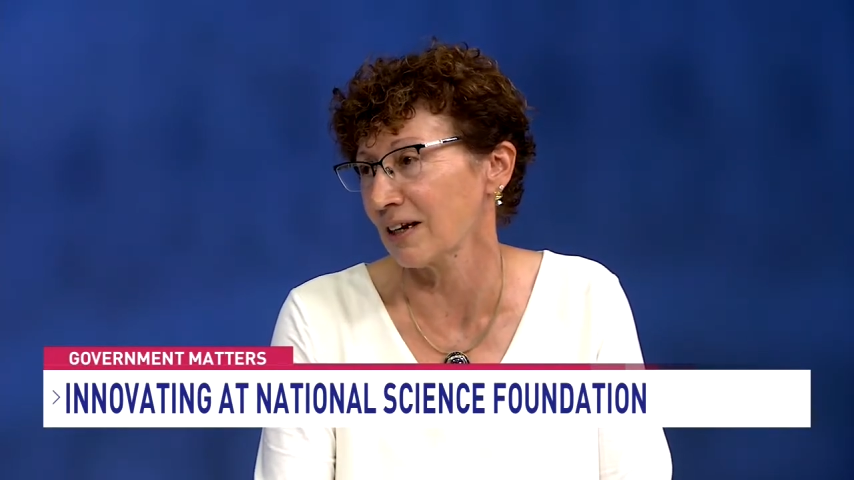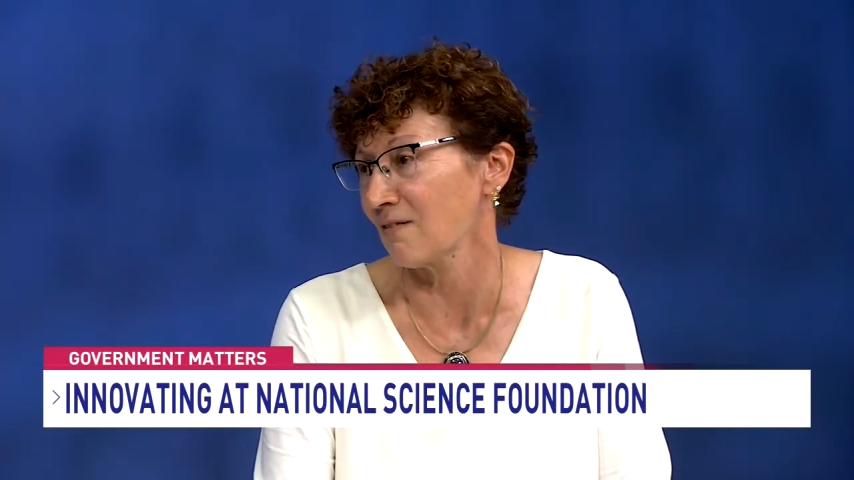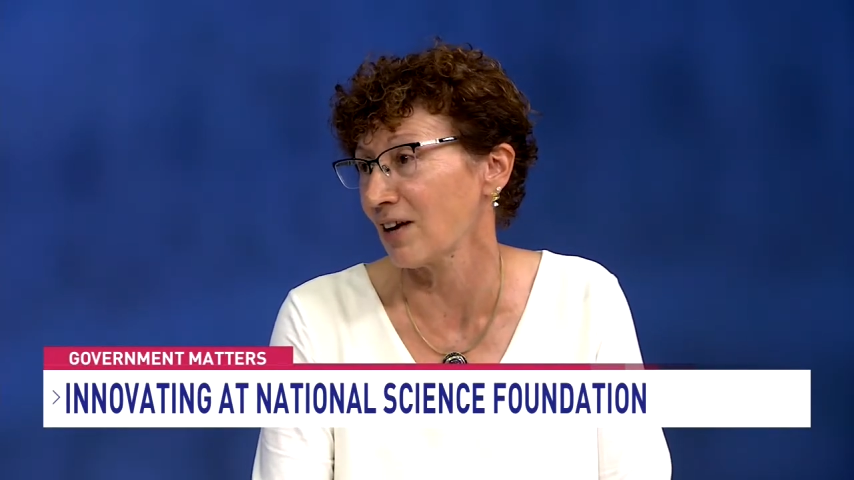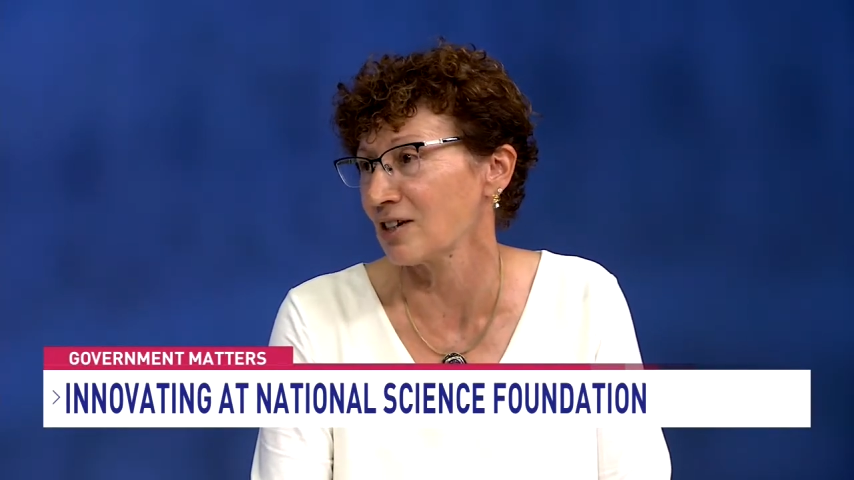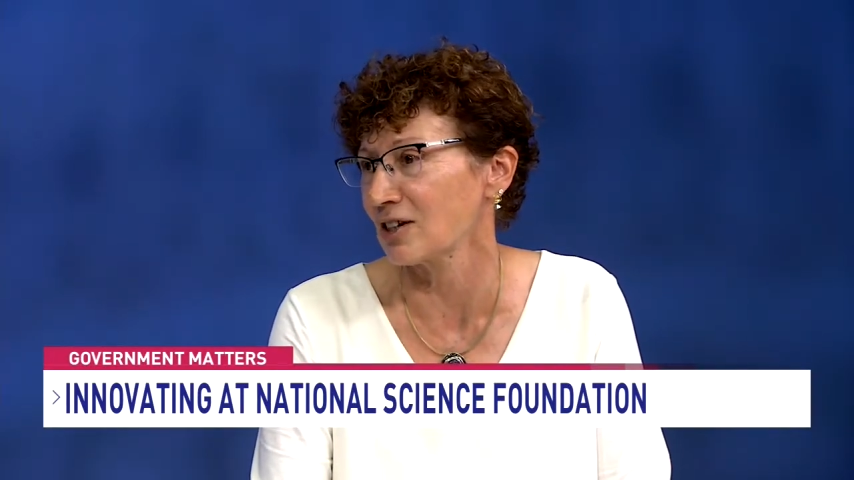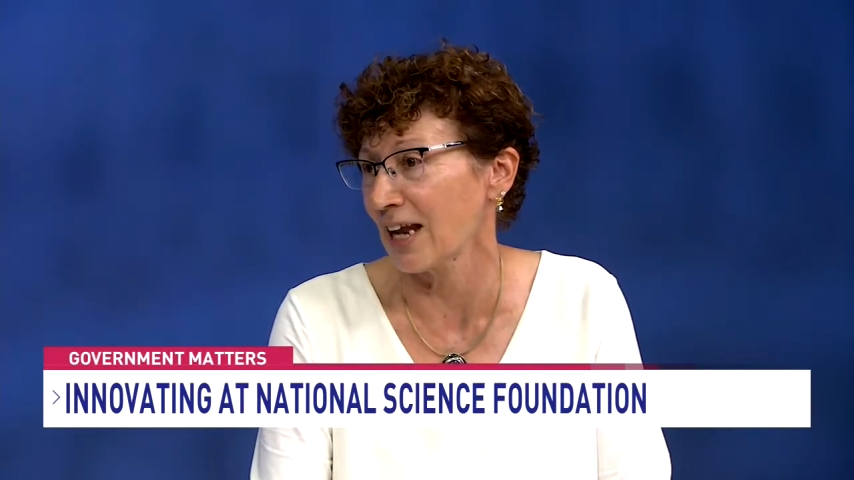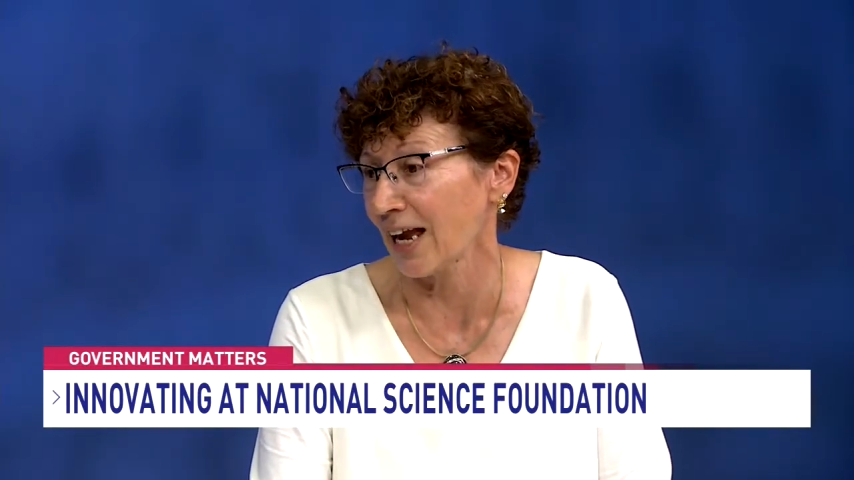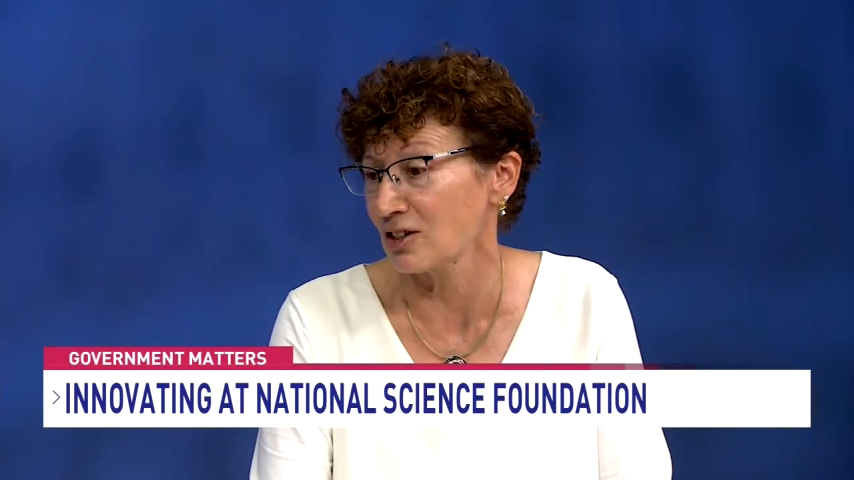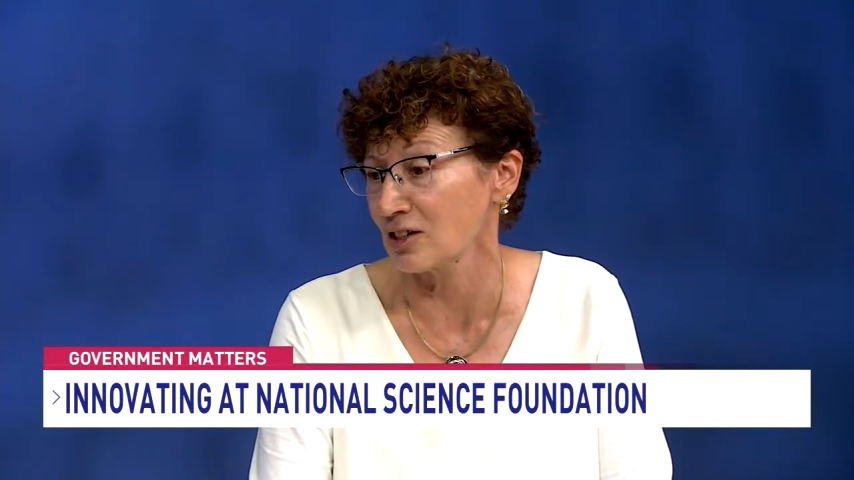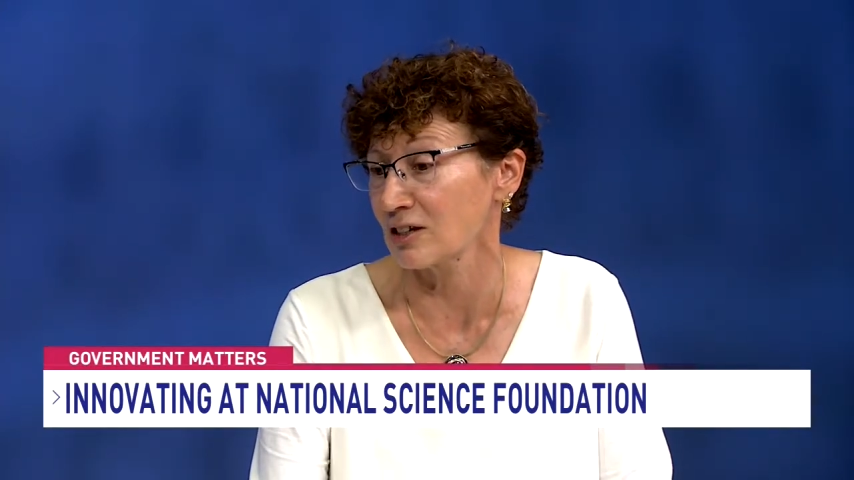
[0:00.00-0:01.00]
Innovation
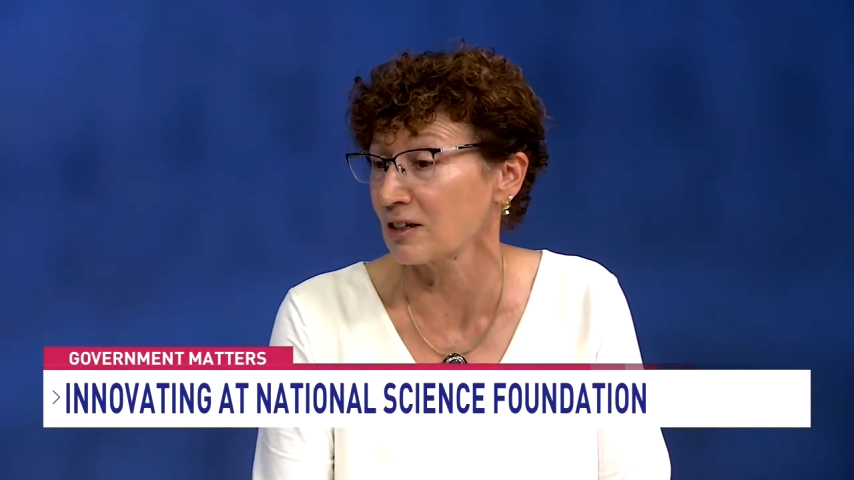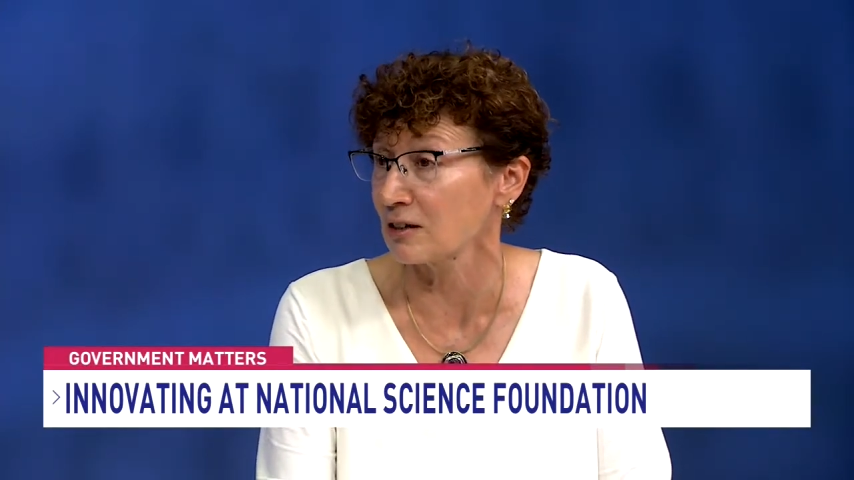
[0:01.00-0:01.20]
Engines.